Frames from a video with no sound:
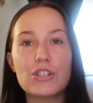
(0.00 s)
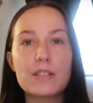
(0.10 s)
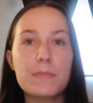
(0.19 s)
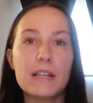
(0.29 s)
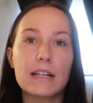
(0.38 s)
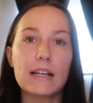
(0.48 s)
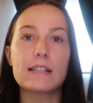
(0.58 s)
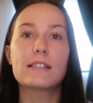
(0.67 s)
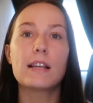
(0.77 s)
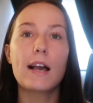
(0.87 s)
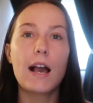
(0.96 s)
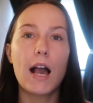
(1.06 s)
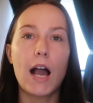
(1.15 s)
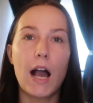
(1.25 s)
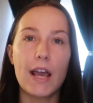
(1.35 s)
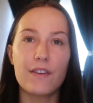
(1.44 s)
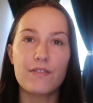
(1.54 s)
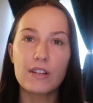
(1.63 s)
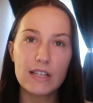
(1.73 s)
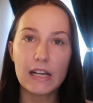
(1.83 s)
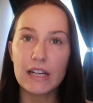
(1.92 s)
just because I
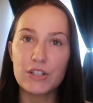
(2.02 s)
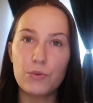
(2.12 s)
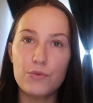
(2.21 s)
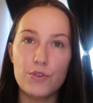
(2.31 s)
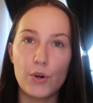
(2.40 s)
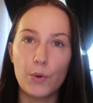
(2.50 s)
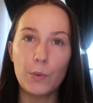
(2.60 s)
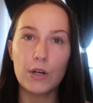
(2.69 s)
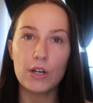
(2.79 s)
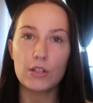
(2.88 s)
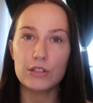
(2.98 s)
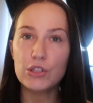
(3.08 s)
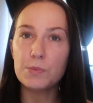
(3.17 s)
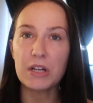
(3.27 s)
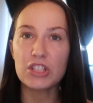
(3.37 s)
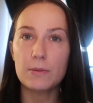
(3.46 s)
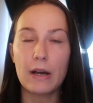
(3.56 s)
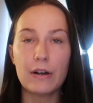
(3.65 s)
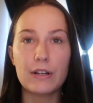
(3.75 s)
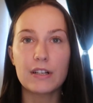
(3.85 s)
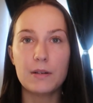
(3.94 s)
feel like I don't know too much
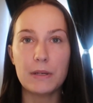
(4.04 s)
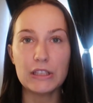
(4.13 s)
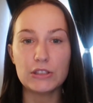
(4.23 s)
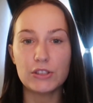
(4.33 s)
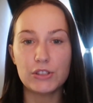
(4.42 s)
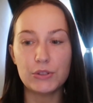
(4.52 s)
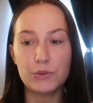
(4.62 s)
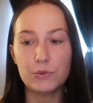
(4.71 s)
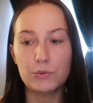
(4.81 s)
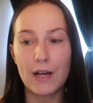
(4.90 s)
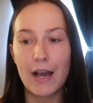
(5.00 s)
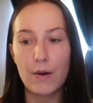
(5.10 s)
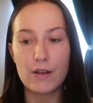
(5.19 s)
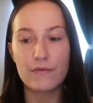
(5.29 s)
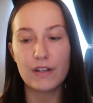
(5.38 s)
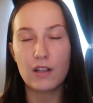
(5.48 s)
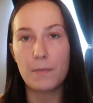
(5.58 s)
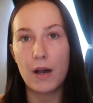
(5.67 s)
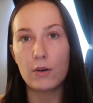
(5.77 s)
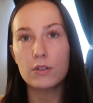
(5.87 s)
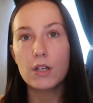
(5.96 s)
about it compared to how I feel
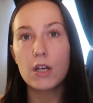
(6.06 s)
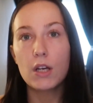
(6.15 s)
about